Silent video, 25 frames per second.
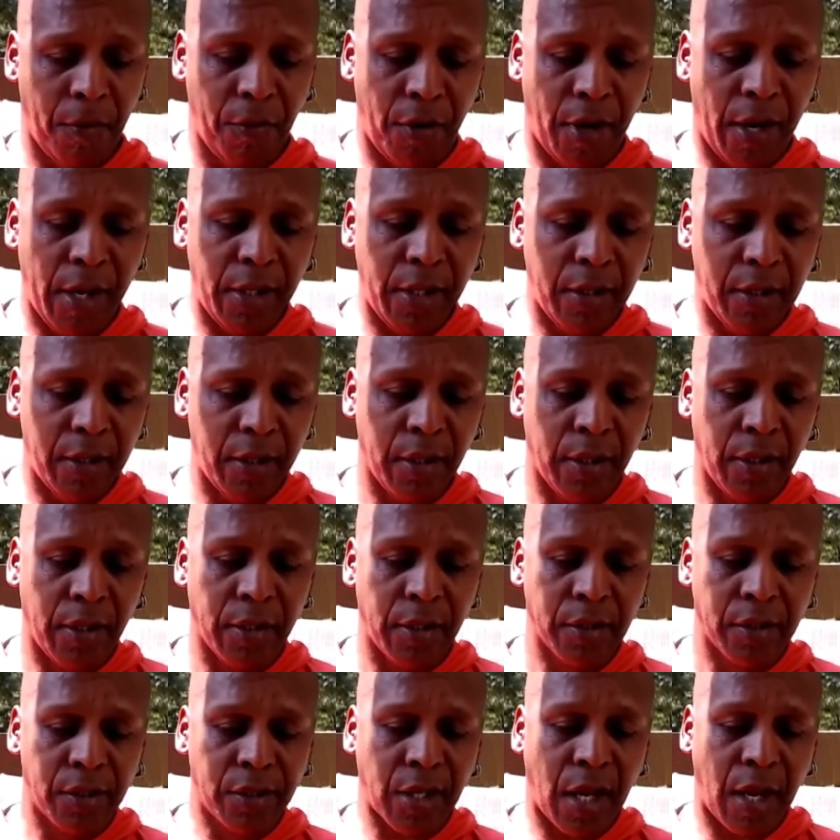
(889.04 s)
Right?
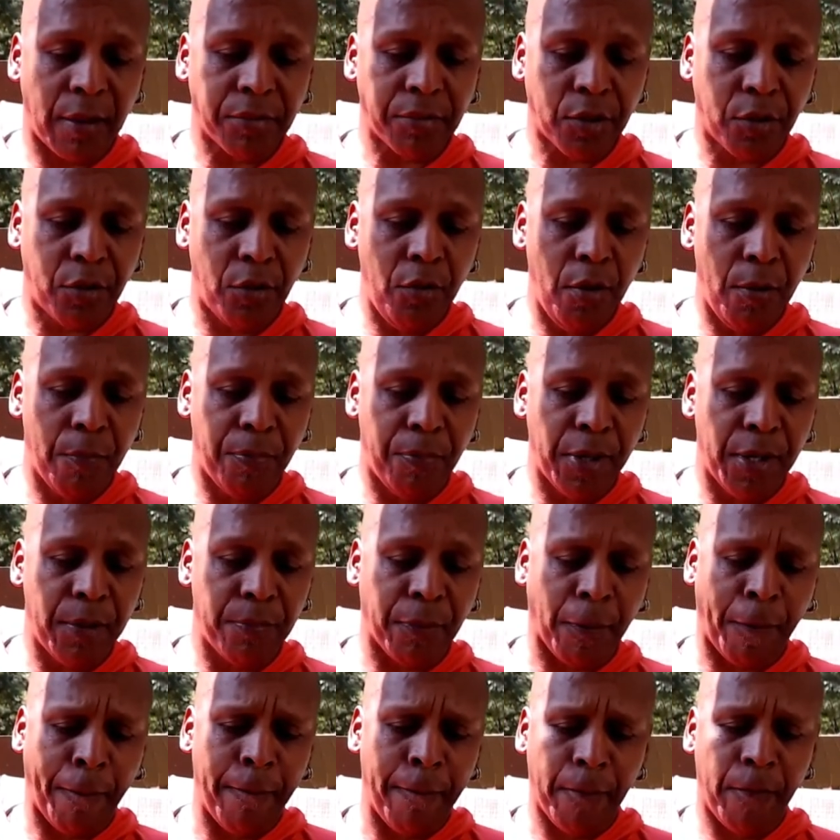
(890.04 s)
Stop screwing
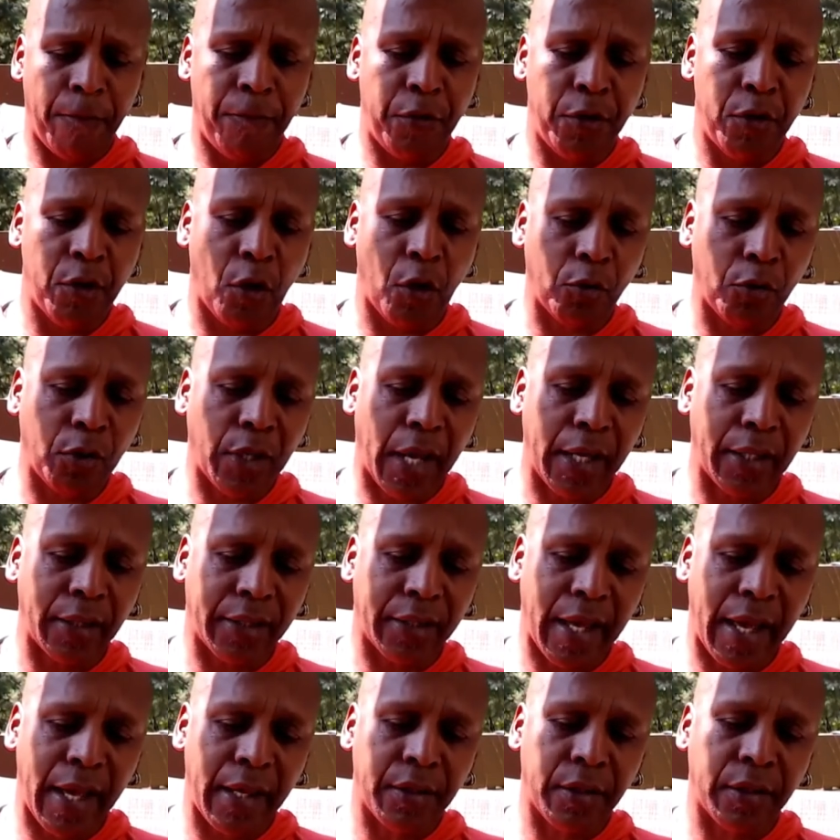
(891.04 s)
people. If you don't like
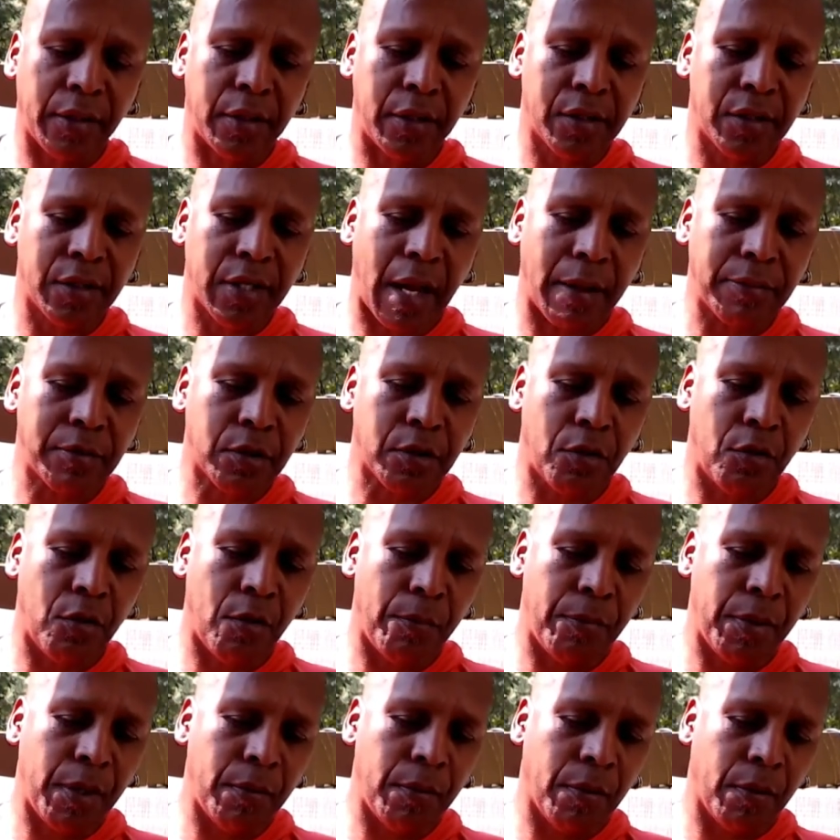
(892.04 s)
that, then stop
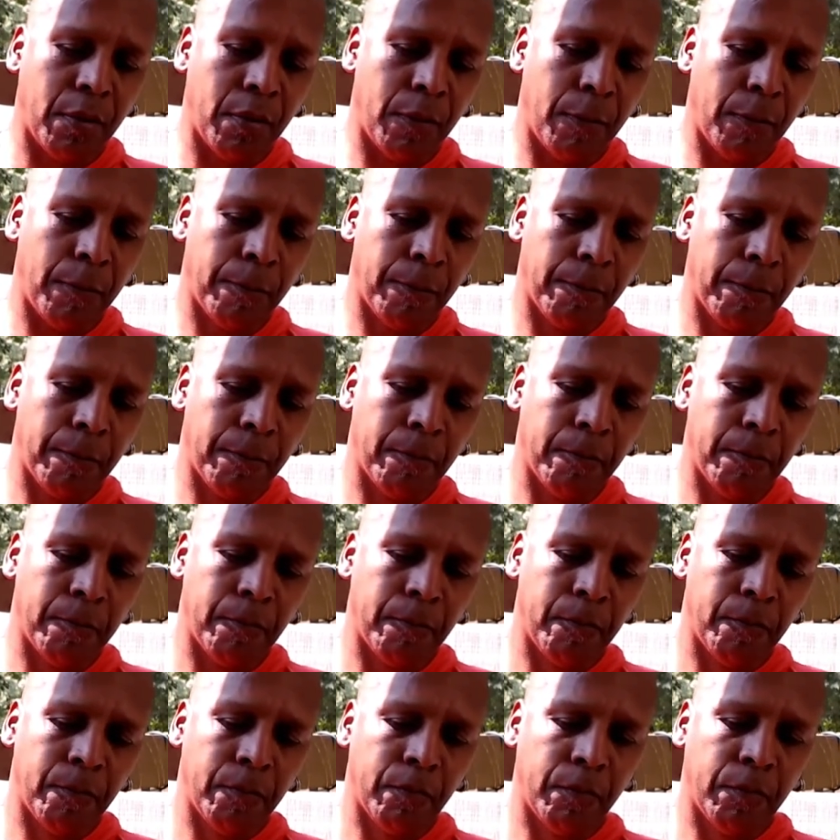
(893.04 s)
screwing people.
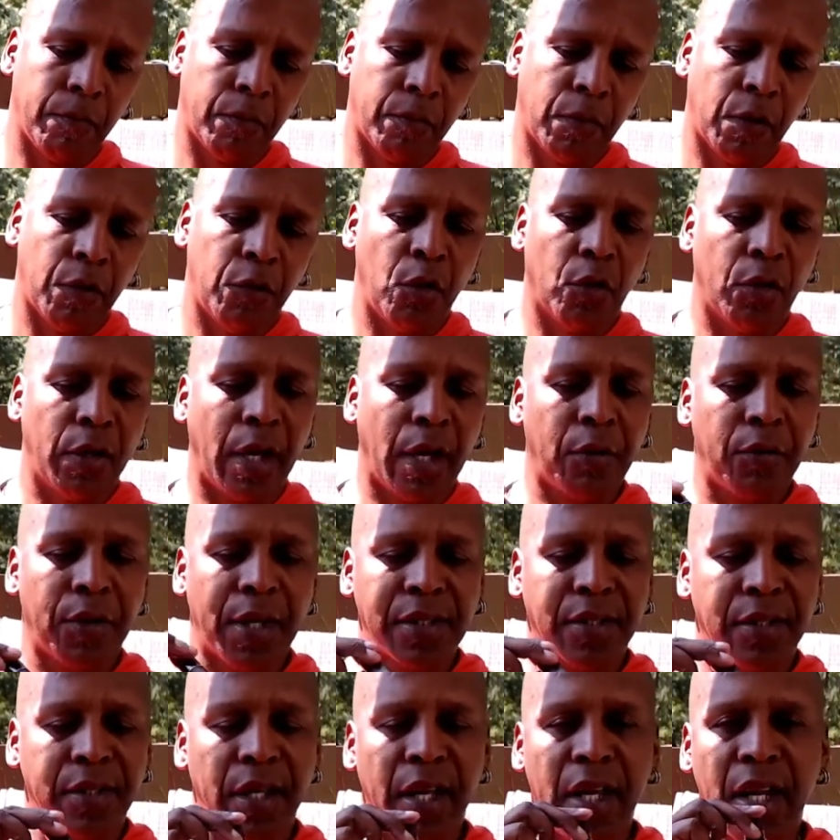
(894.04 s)
You don't like
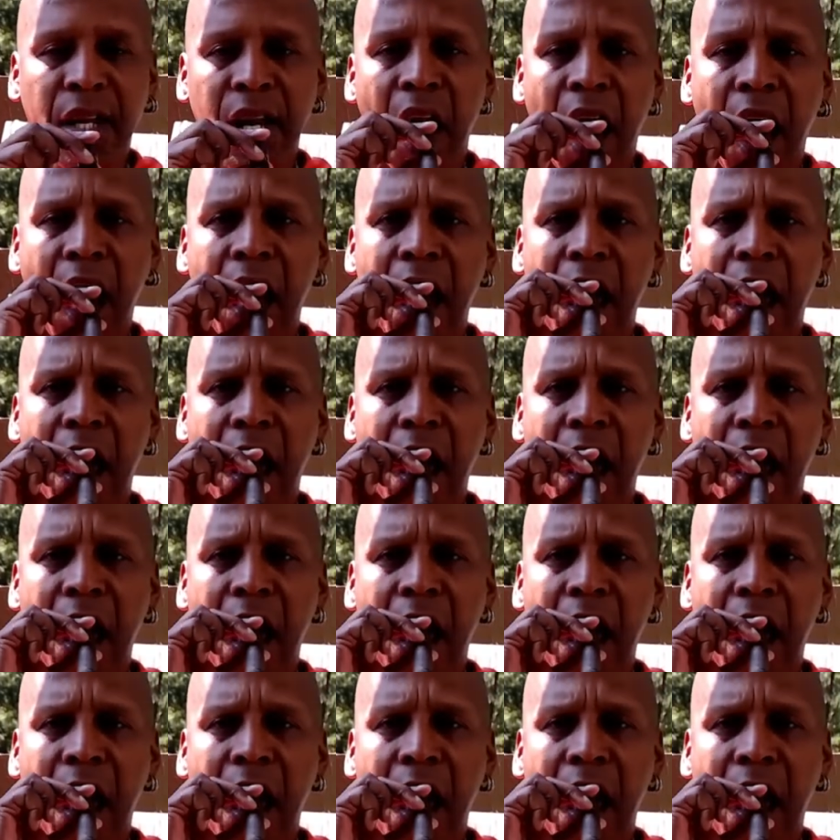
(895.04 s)
what I said.